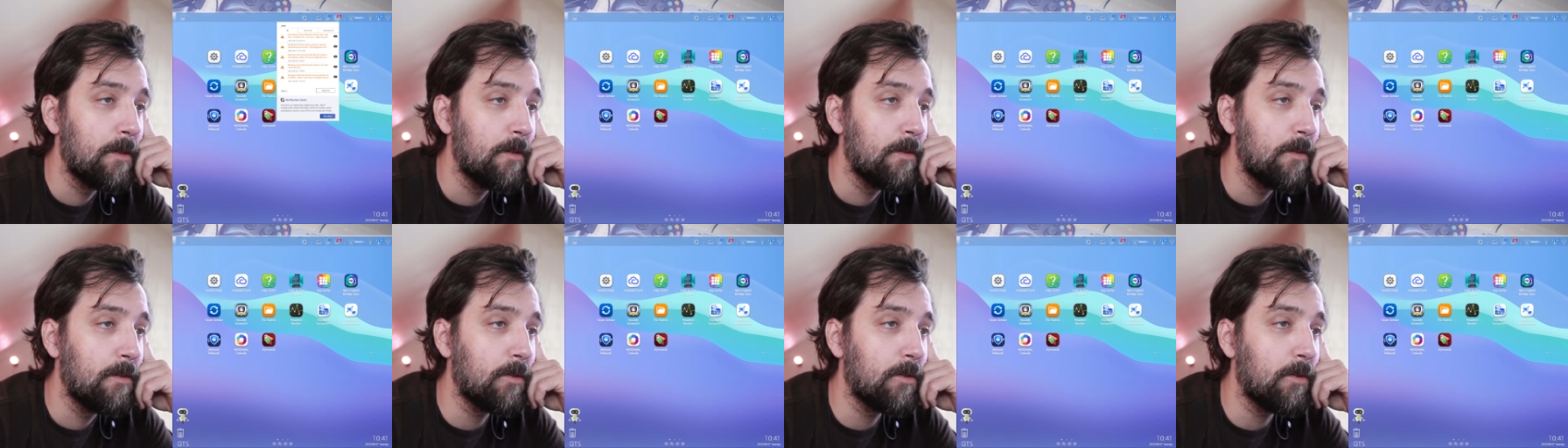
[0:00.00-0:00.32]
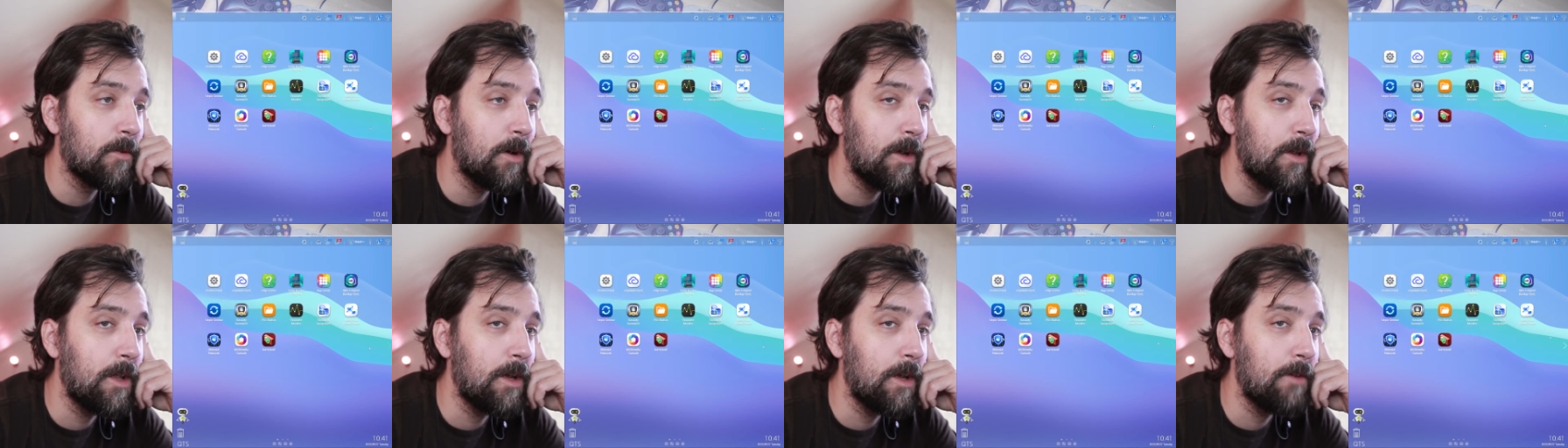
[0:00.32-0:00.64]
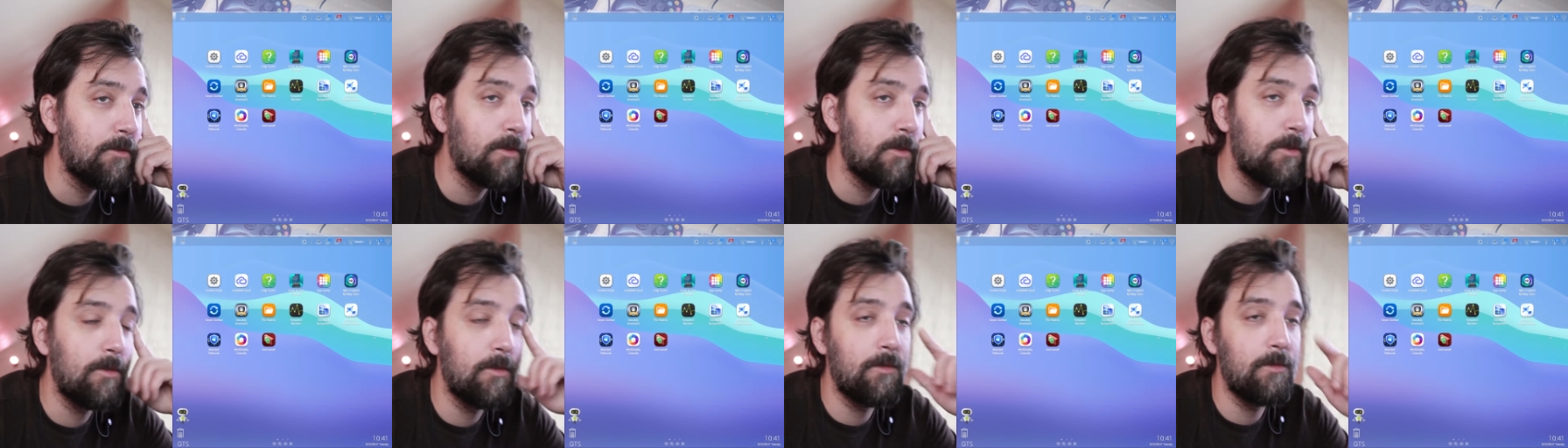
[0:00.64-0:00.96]
So I
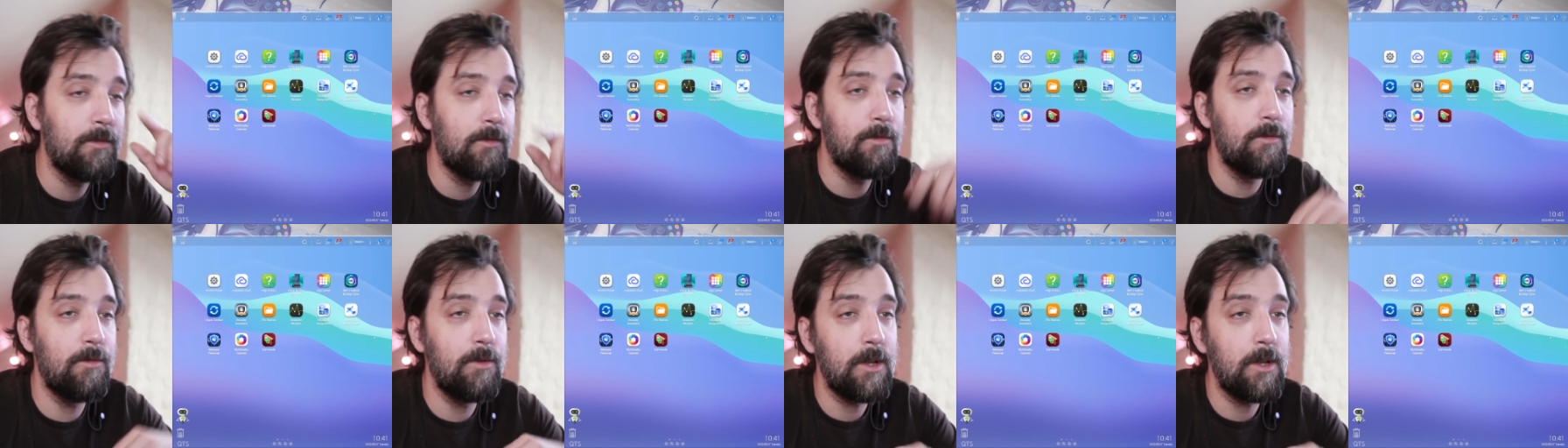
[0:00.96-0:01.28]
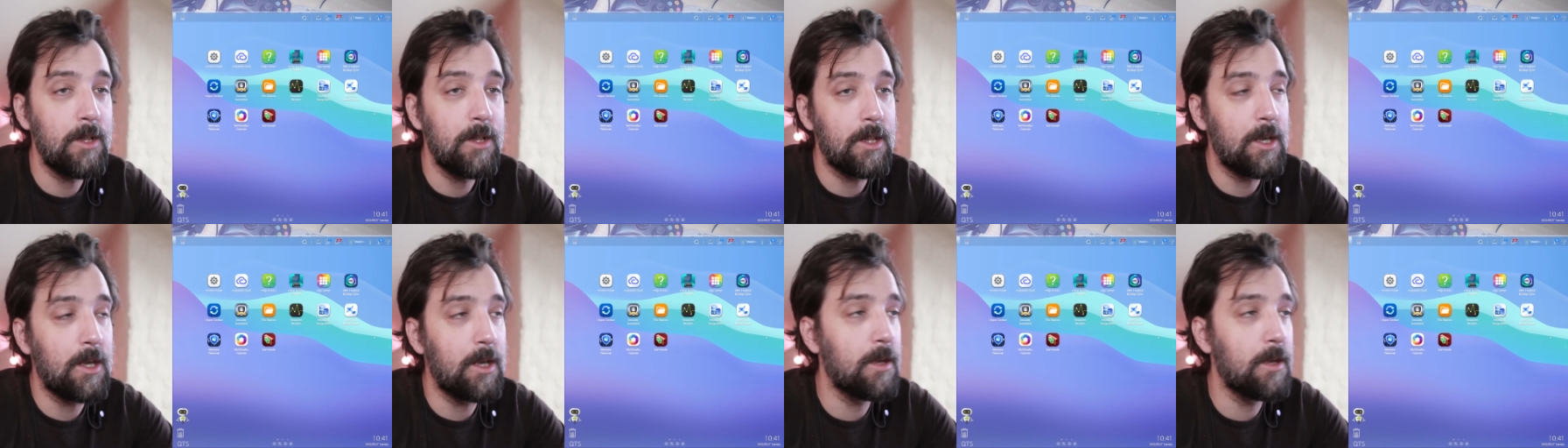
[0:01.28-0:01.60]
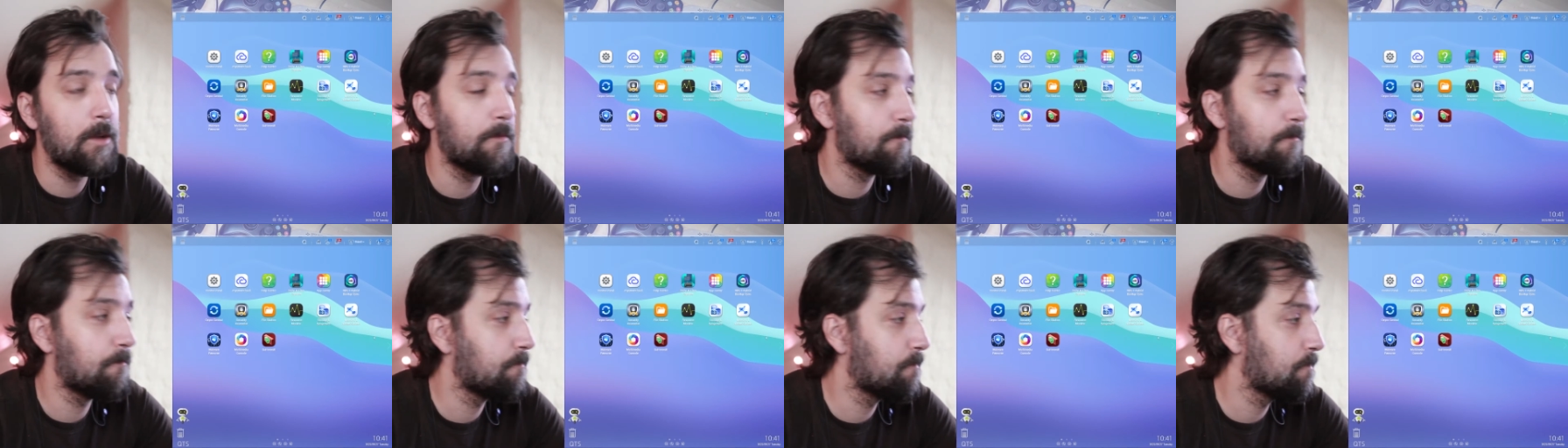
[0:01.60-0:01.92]
never really
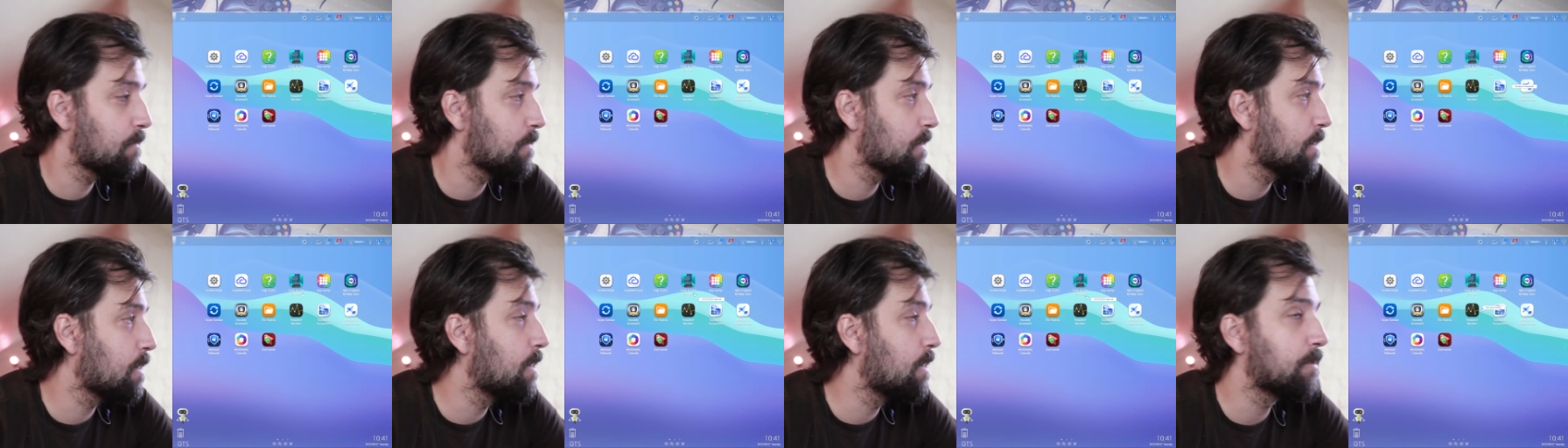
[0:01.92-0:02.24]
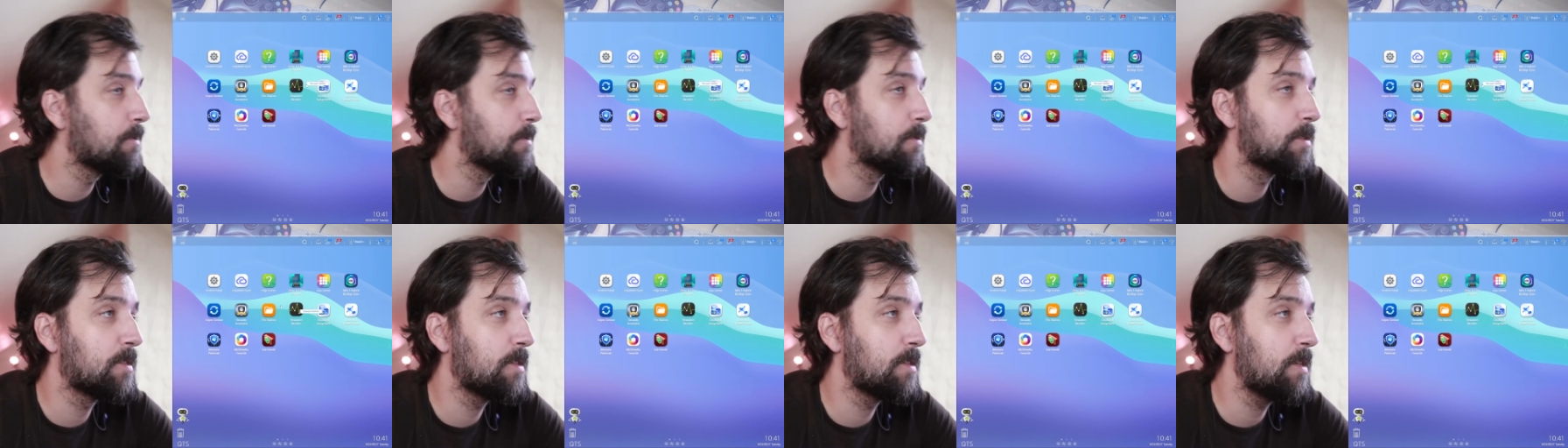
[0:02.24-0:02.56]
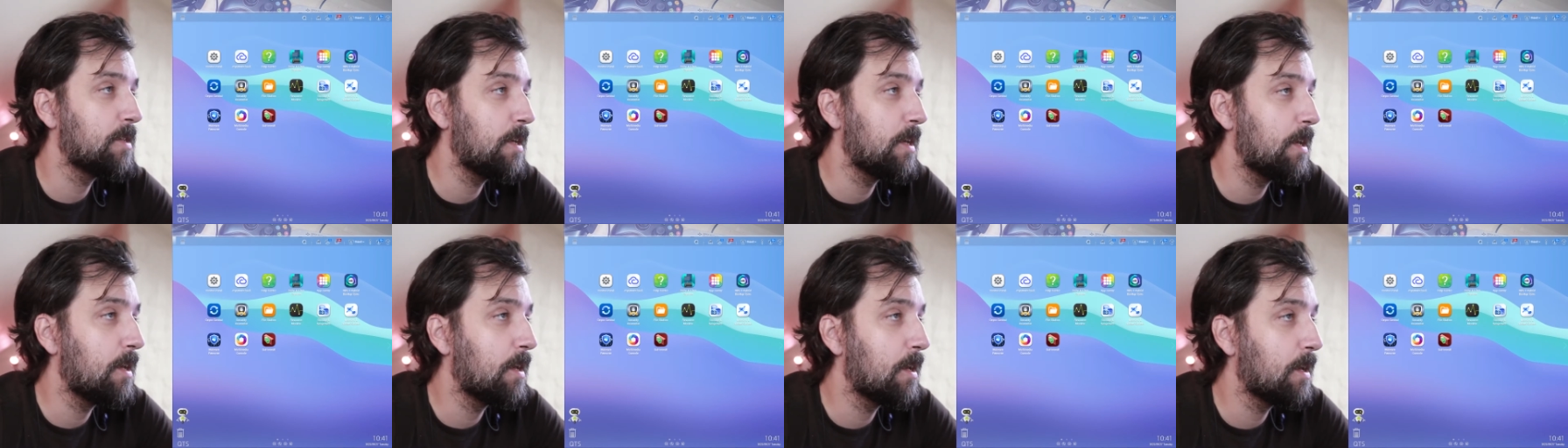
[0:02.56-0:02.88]
got to
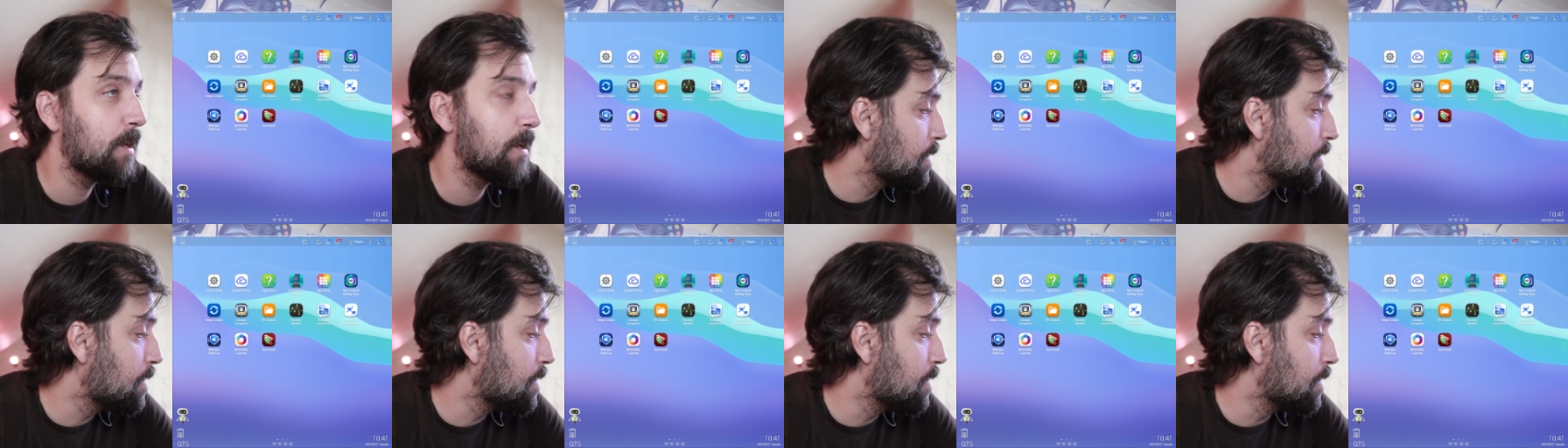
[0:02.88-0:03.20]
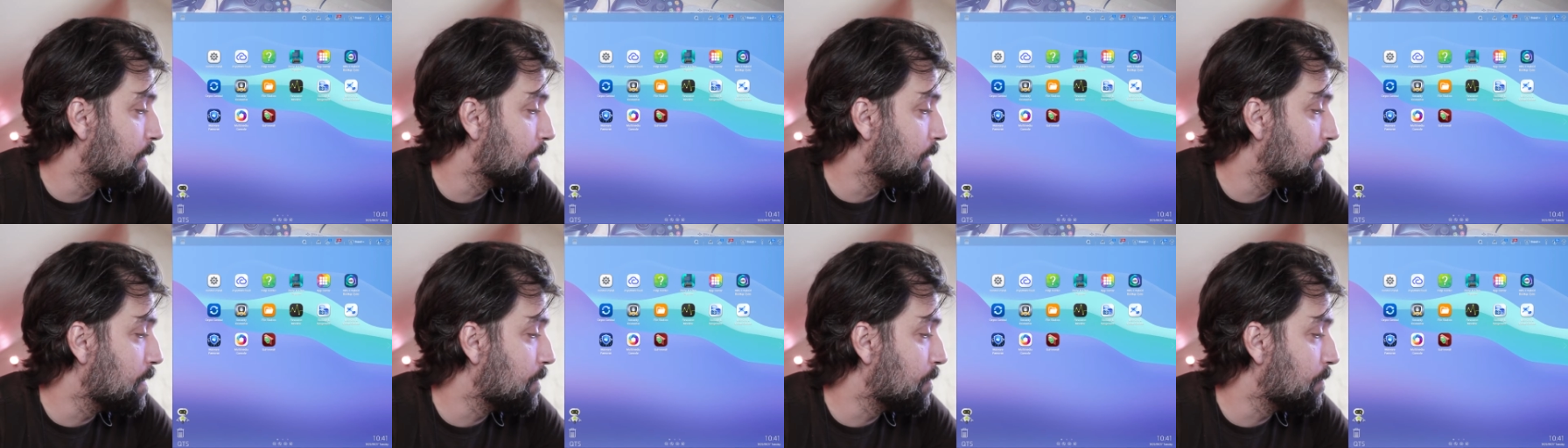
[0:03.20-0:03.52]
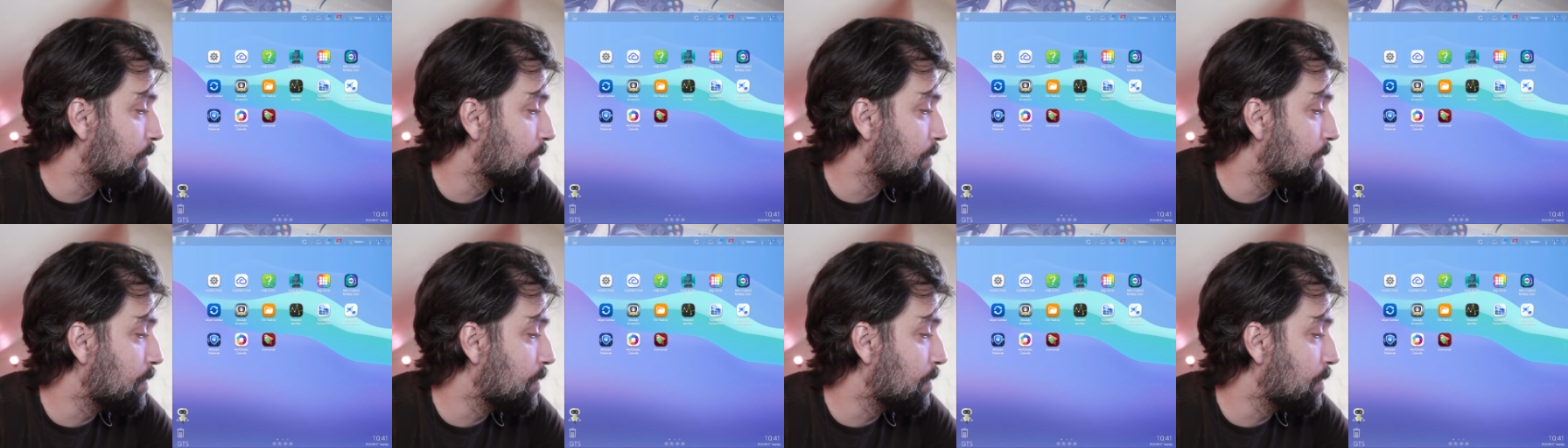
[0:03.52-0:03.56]
see uh,